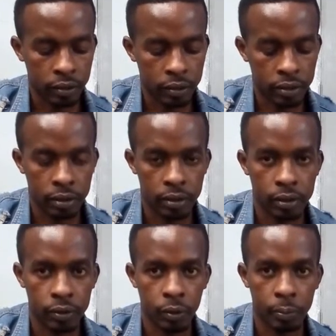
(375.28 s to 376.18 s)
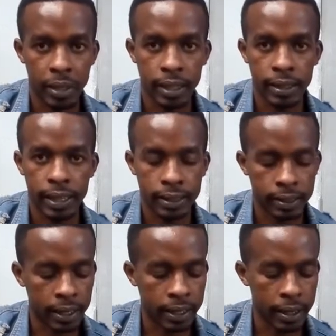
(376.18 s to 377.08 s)
So so making that an A
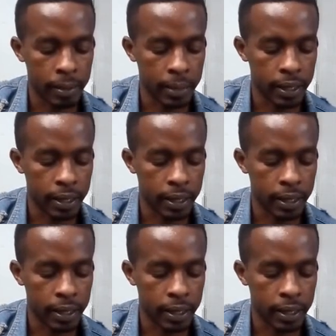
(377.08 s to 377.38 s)
minor.